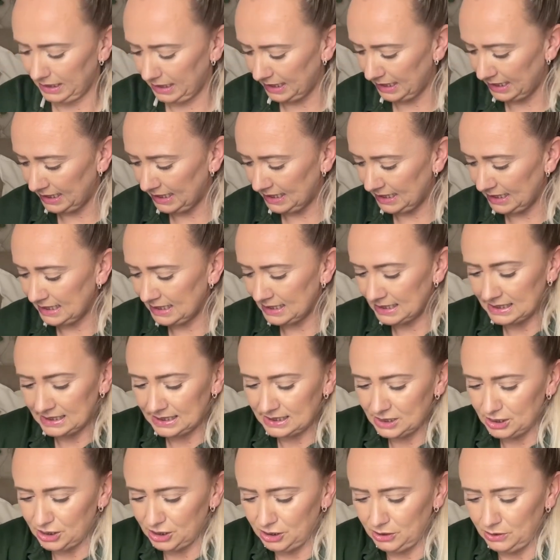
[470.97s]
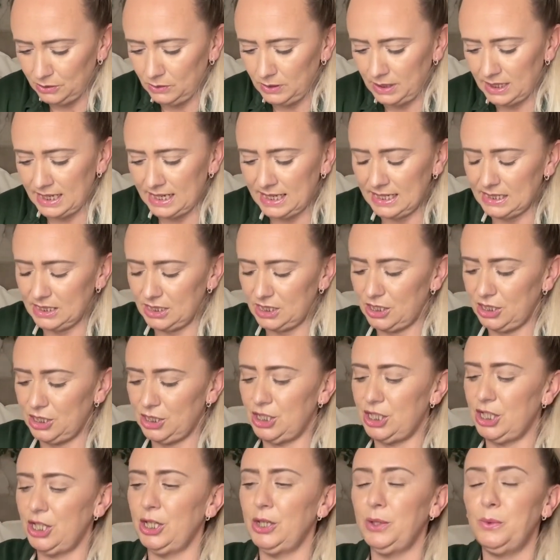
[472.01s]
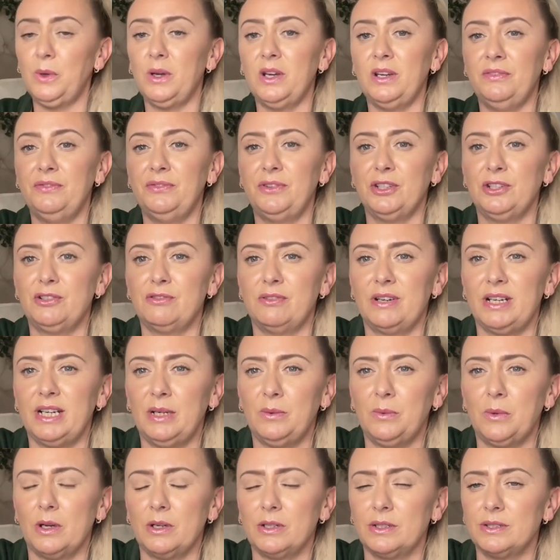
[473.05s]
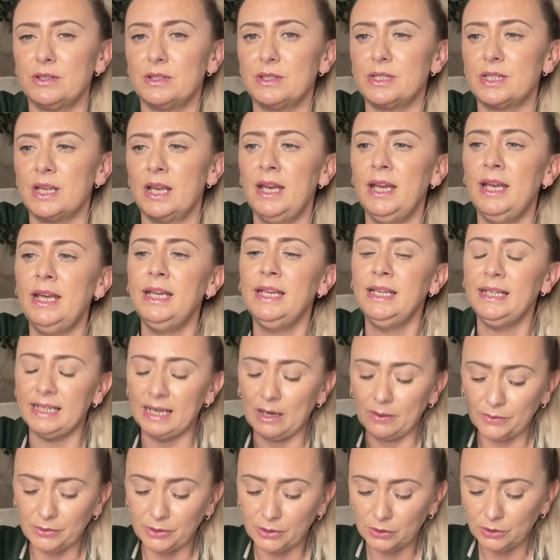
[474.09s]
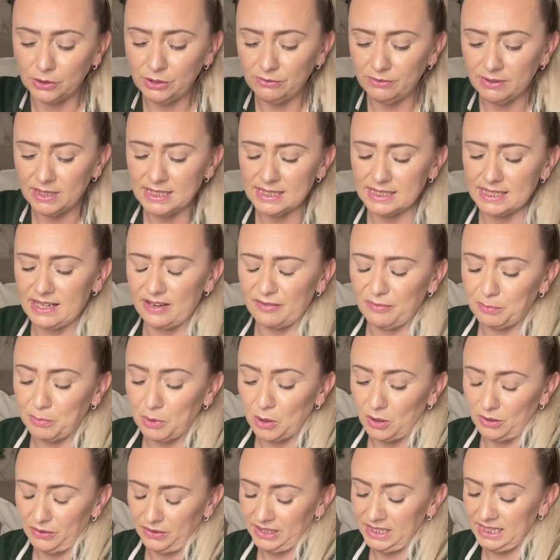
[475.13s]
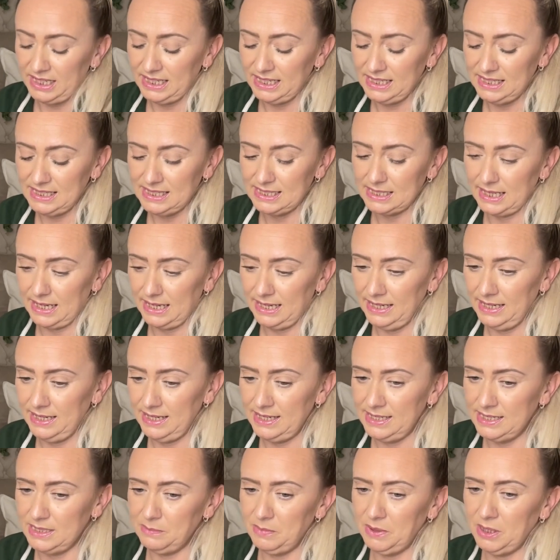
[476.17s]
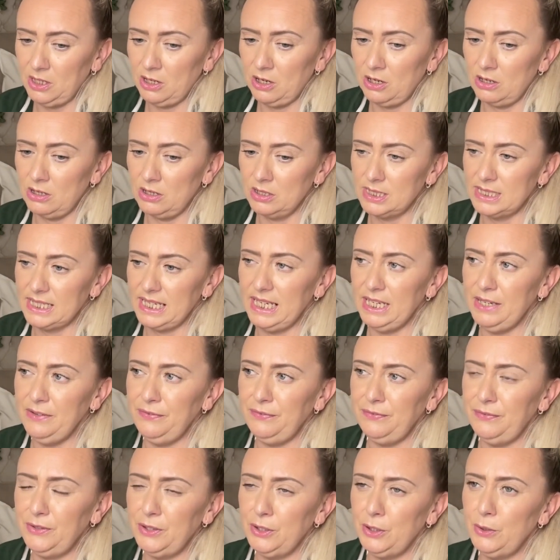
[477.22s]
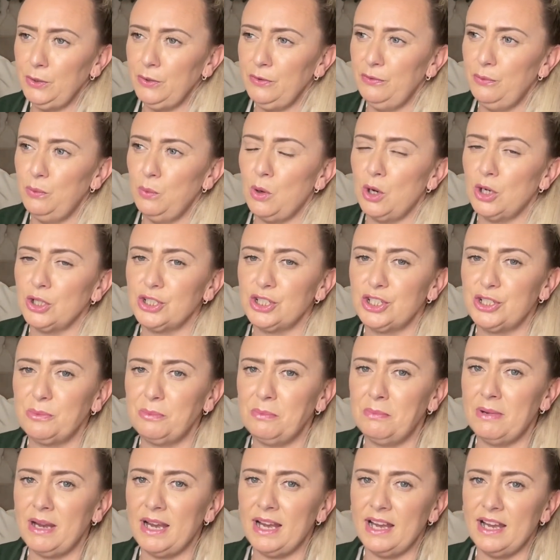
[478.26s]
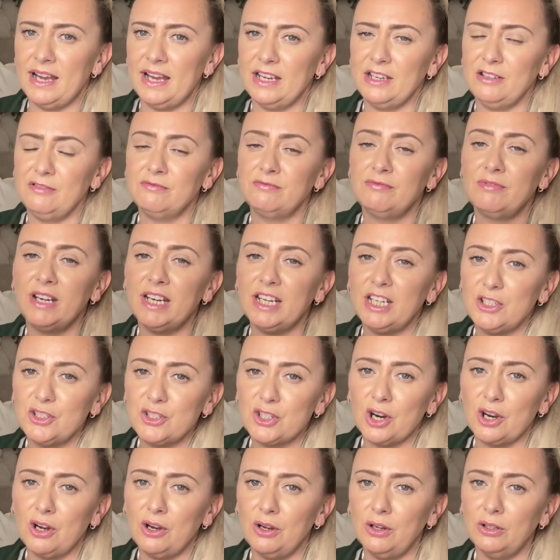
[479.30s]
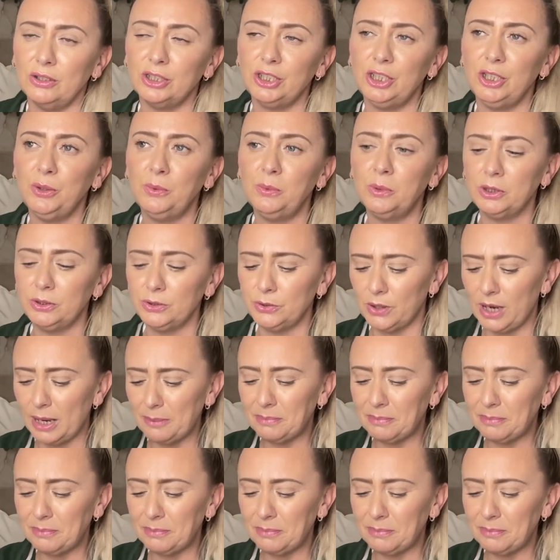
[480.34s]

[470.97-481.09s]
and you get two of the grey ones. Now, the only reason I've bought these is because if you've watched my range haul, you will know I